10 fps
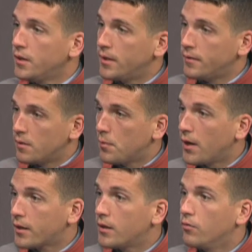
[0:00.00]
in their
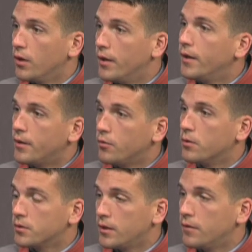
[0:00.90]
parking lot and do
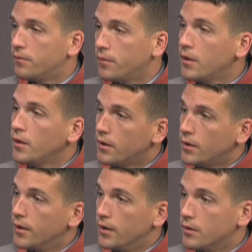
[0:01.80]
a safe
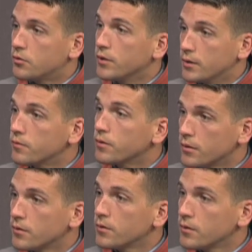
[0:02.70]
uh, transfer.